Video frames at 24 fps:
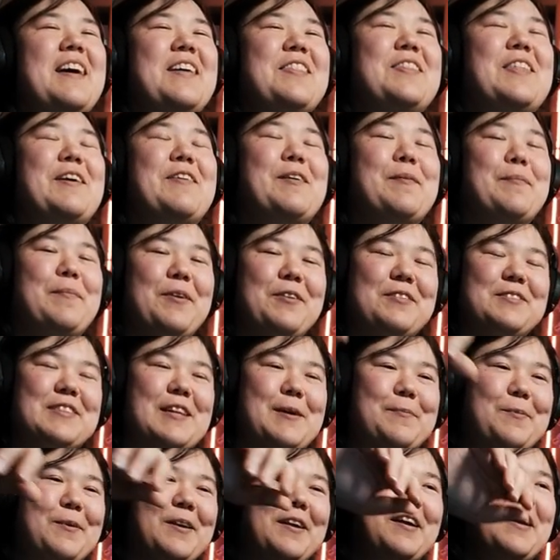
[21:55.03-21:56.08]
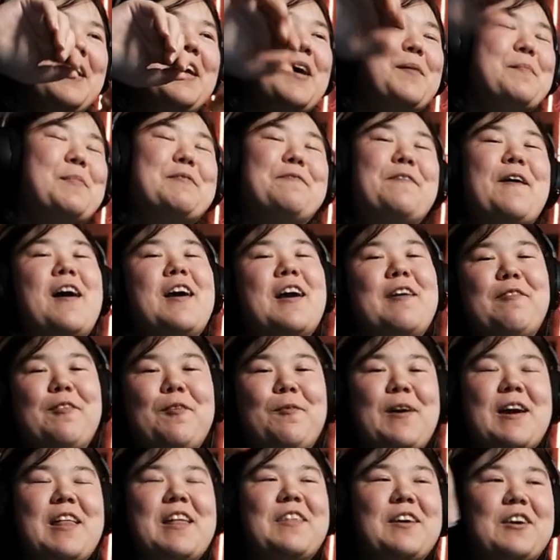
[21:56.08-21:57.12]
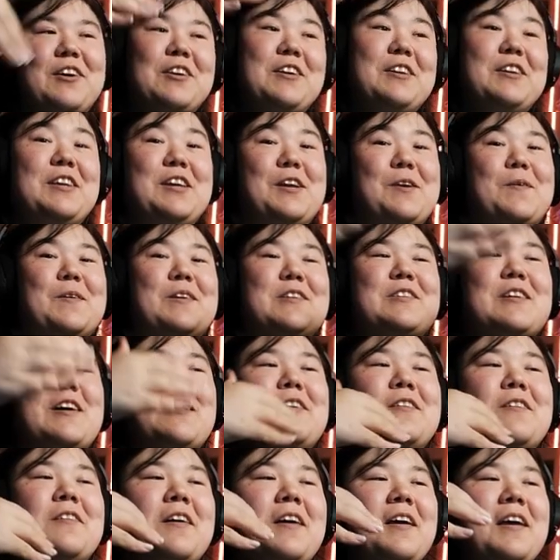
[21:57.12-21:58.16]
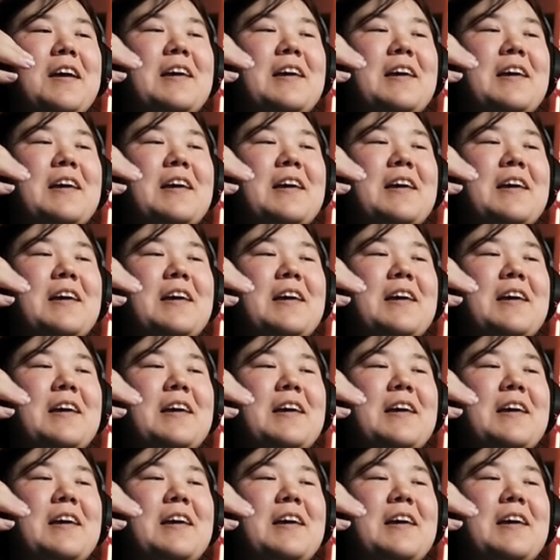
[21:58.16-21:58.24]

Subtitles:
They were both separate, but far enough away that they couldn't hear each other.